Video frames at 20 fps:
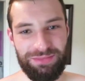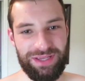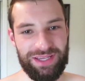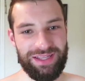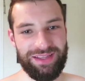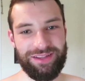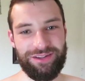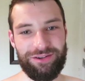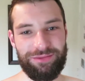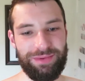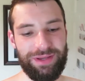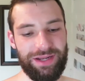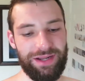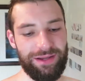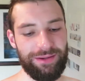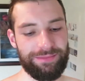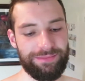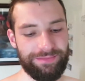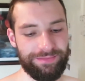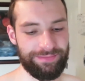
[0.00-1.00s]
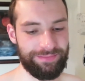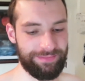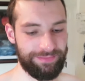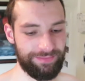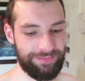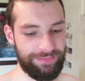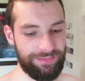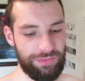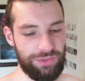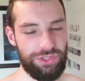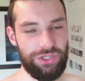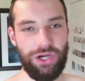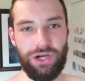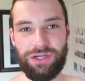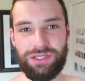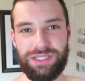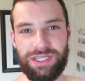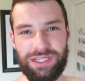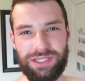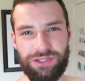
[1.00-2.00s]
be a little bit
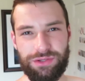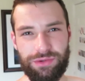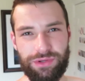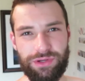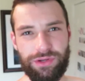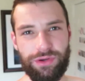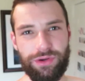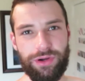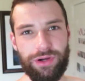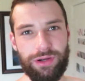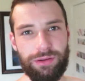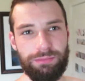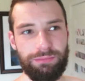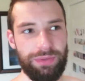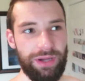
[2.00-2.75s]
daunting to ignore.